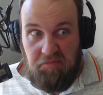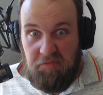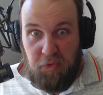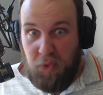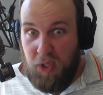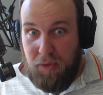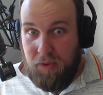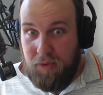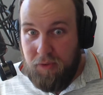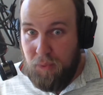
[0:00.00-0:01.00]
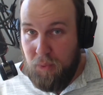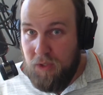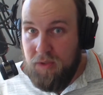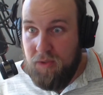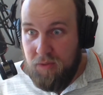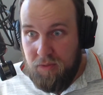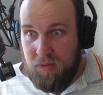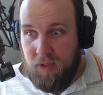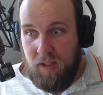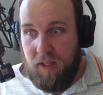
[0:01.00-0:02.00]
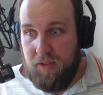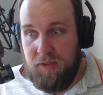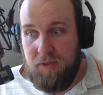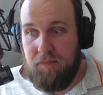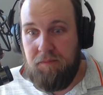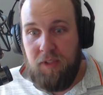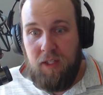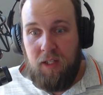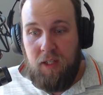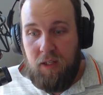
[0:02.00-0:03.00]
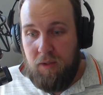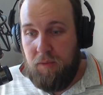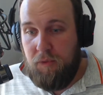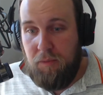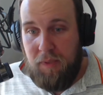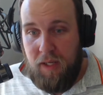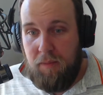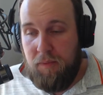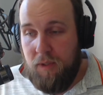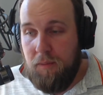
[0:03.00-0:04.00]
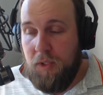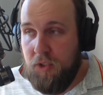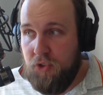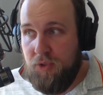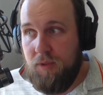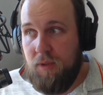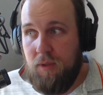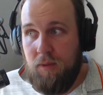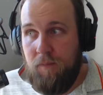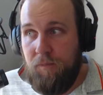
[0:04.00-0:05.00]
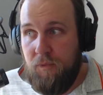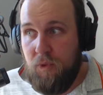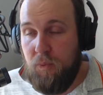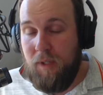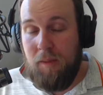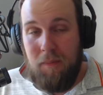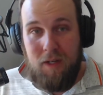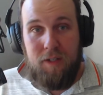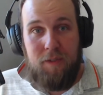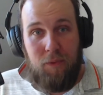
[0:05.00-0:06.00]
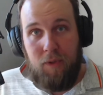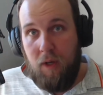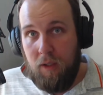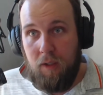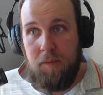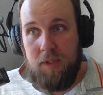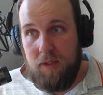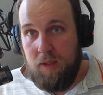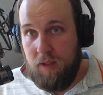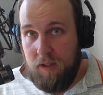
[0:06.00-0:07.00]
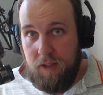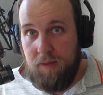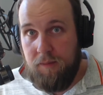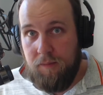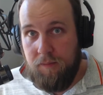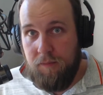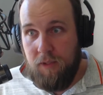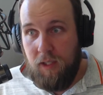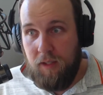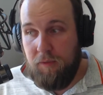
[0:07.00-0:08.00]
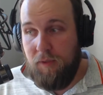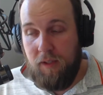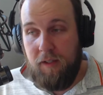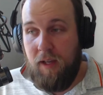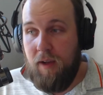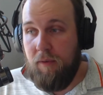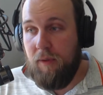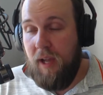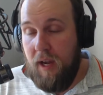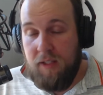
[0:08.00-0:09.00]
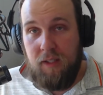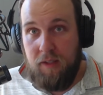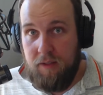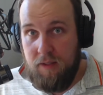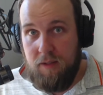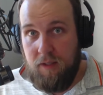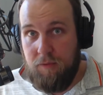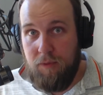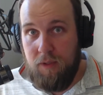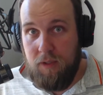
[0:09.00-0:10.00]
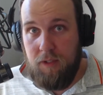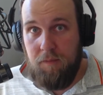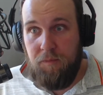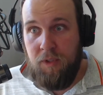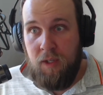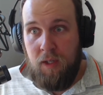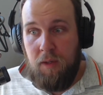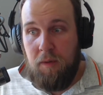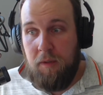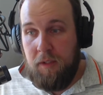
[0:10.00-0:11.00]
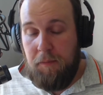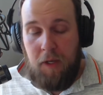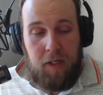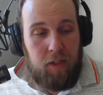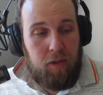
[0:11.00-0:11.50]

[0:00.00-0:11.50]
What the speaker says: router if you want to. Like you pay pretty much $20 for unlimited data. Like Finland have excellent internet for this. Depending